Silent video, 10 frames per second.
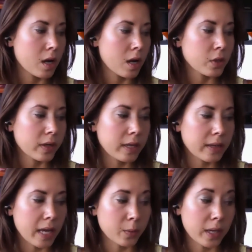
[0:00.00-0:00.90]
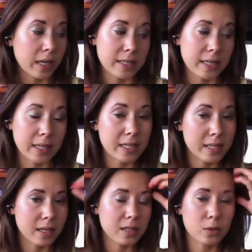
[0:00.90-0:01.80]
So I think that one is the
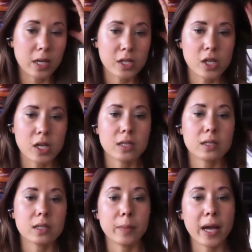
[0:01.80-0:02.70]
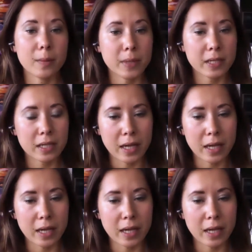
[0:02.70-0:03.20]
easiest to digest in my opinion,